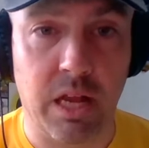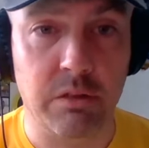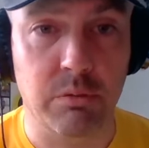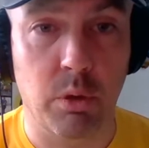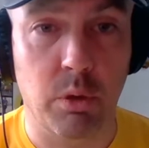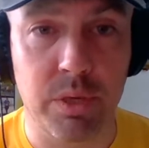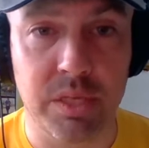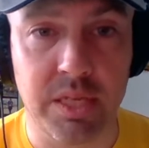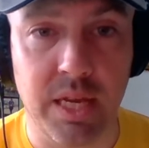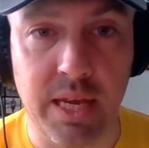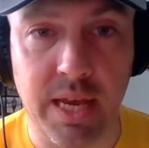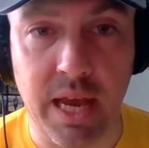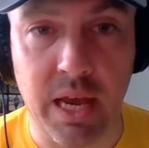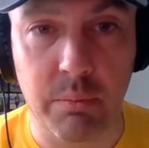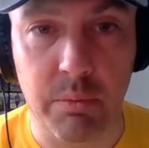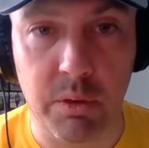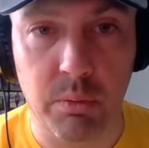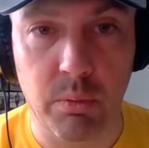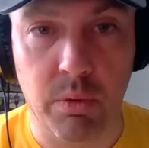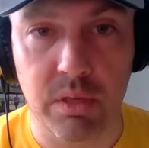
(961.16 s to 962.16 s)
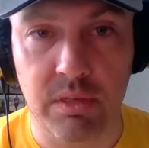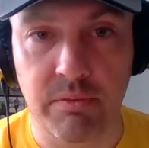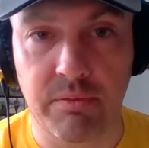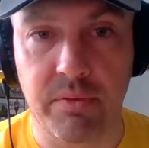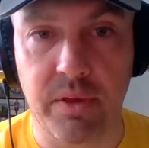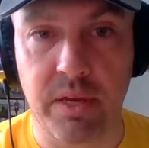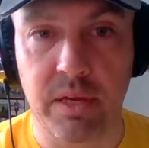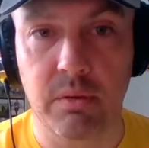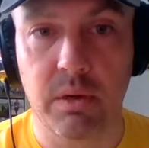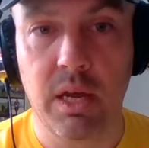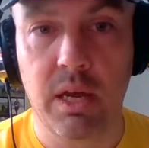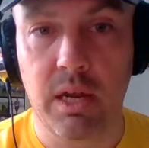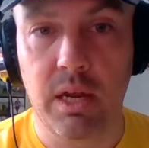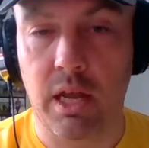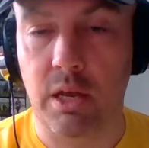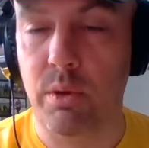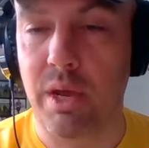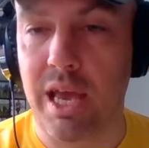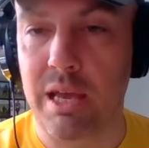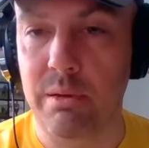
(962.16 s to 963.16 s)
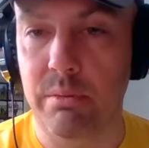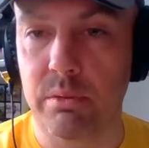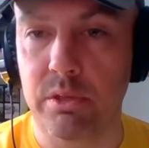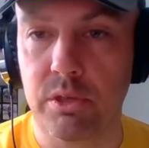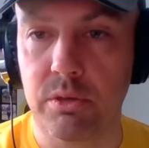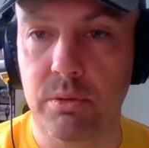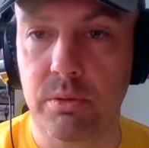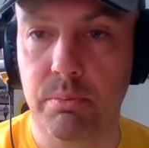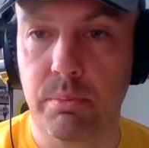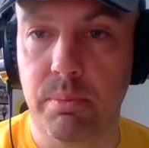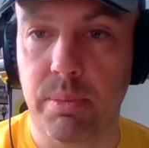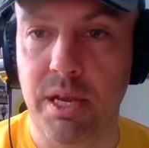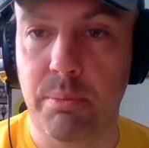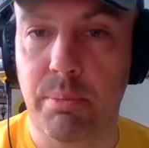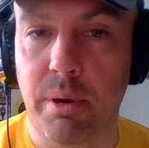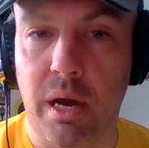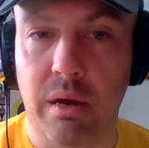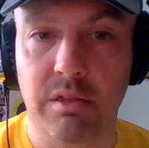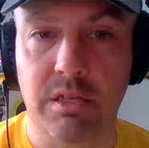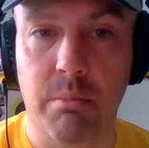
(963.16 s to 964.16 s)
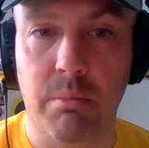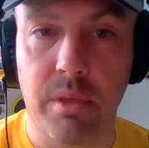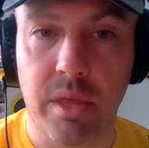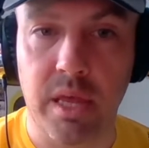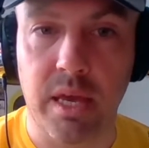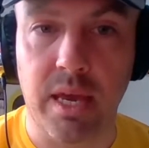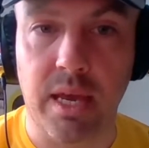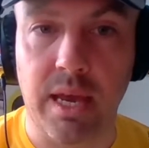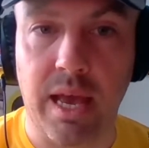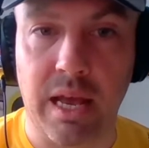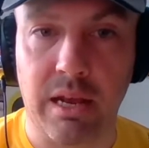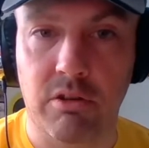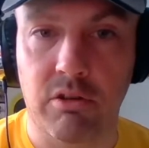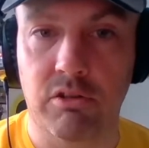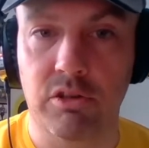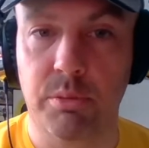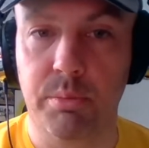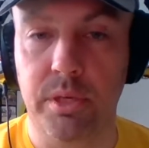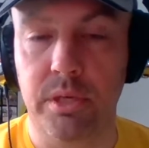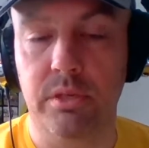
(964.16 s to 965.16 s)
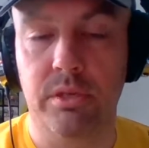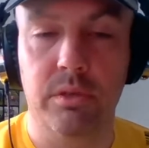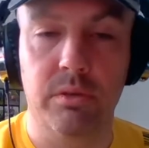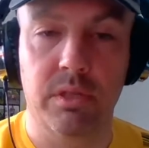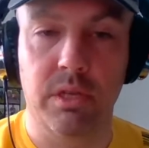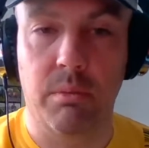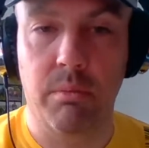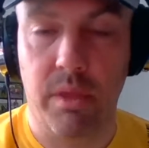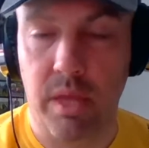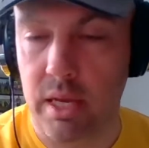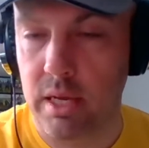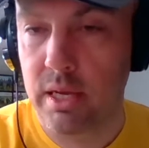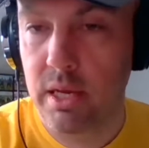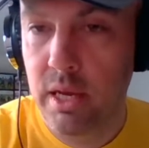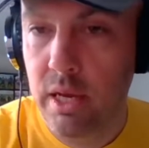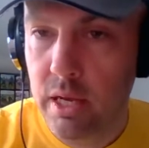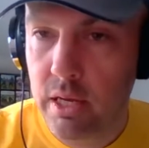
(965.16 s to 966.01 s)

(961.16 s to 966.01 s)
that's what we seek out. We want to feel like we're able to be a part of something and contribute to something.